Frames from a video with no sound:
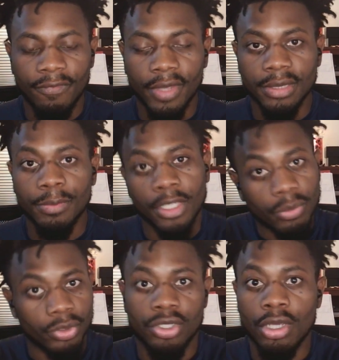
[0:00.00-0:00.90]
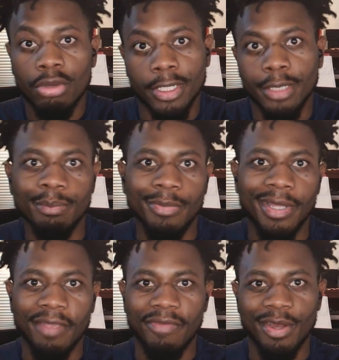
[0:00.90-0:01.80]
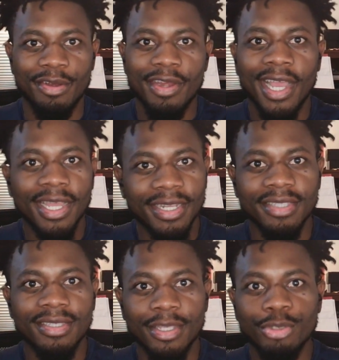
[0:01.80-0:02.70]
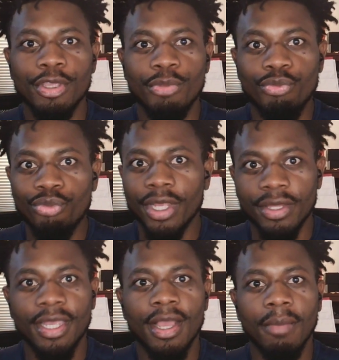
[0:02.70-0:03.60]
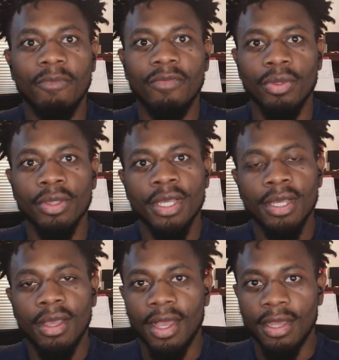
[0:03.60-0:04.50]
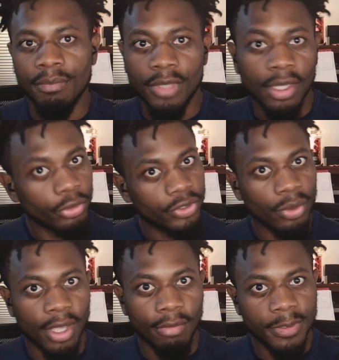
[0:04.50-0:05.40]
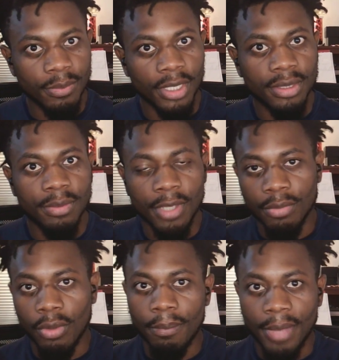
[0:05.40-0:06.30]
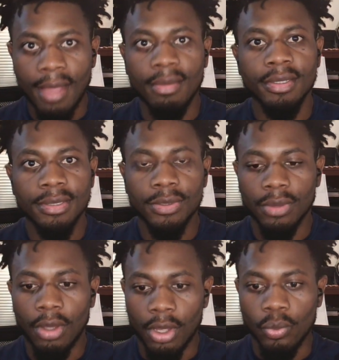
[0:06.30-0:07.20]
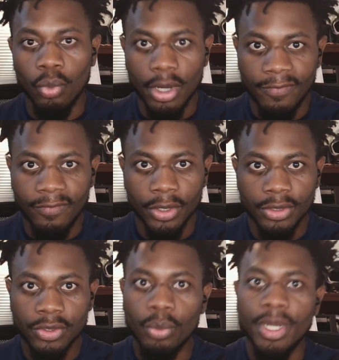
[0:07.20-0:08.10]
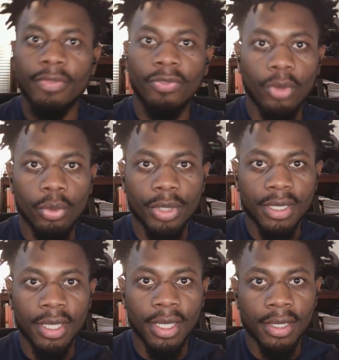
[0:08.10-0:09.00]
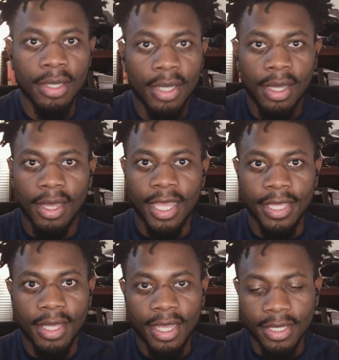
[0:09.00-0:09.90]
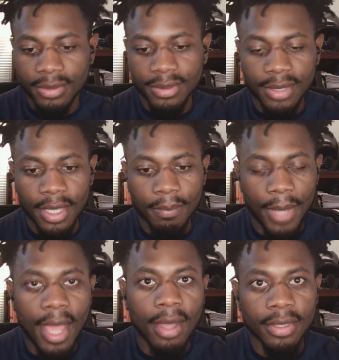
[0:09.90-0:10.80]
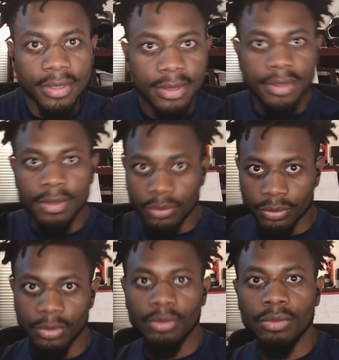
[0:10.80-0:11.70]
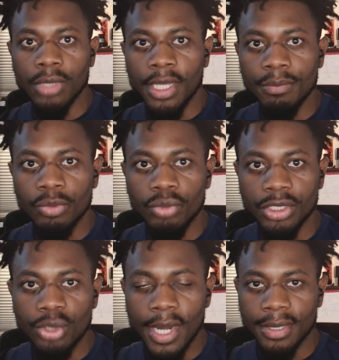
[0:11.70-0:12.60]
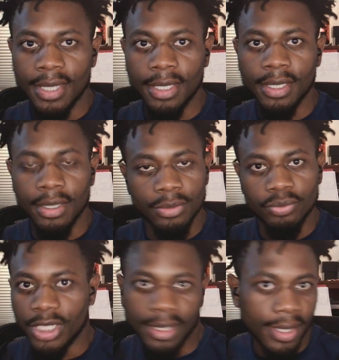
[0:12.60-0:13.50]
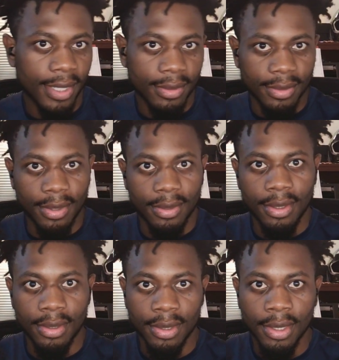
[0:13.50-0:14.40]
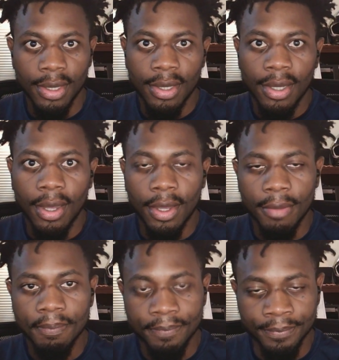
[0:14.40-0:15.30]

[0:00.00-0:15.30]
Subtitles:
flexibility was yoga. Believe it or not, it's actually really helpful. Also helps me to be able to balance on one foot. So when I throw a kick, I stay balanced to retract that kick, recock that kick. Um,